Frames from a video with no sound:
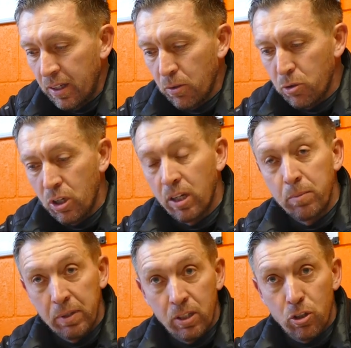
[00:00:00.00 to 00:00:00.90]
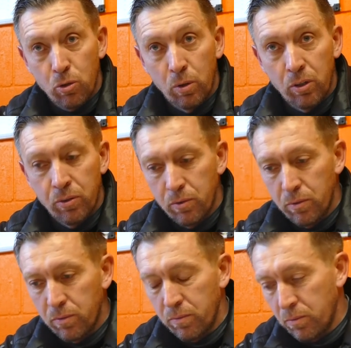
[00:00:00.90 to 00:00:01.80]
he'll certainly be in the squad.
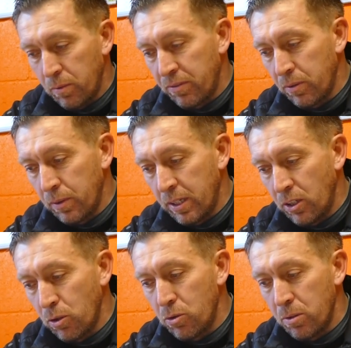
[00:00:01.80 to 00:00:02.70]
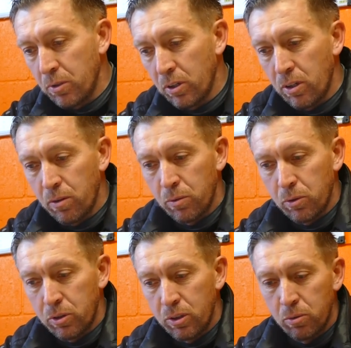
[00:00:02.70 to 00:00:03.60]
Whether we use him or not
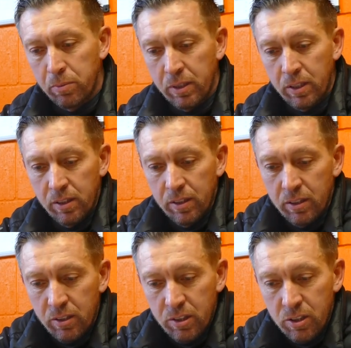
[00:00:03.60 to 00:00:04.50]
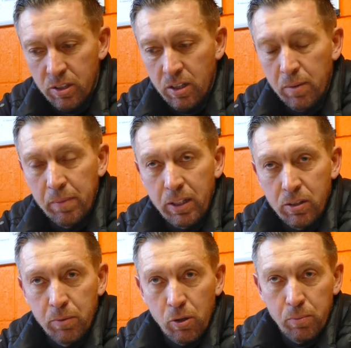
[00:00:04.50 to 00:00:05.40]
will still be a decision that I make
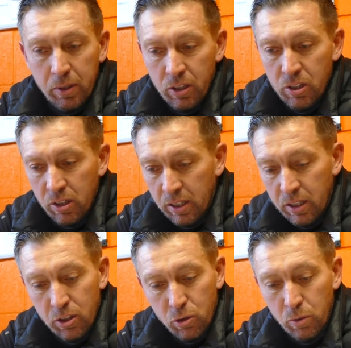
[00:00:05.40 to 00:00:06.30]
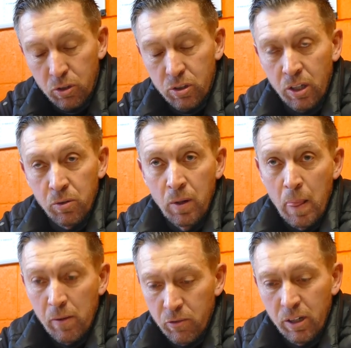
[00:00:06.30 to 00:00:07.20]
tomorrow. But he's certainly in the squad, so
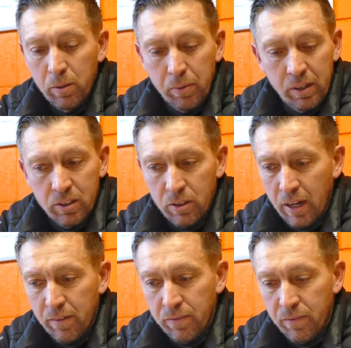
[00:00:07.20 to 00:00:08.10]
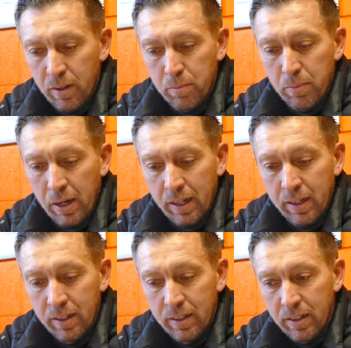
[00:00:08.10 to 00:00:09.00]
really pleased to have him
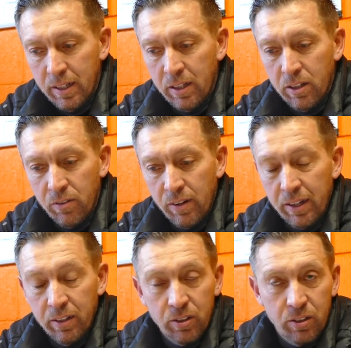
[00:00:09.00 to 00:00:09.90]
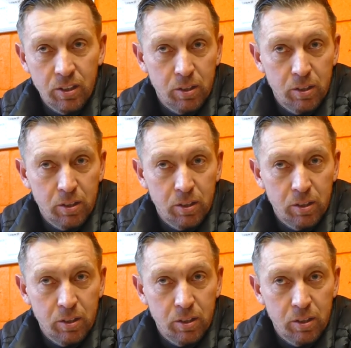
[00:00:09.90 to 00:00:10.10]
back in and around us because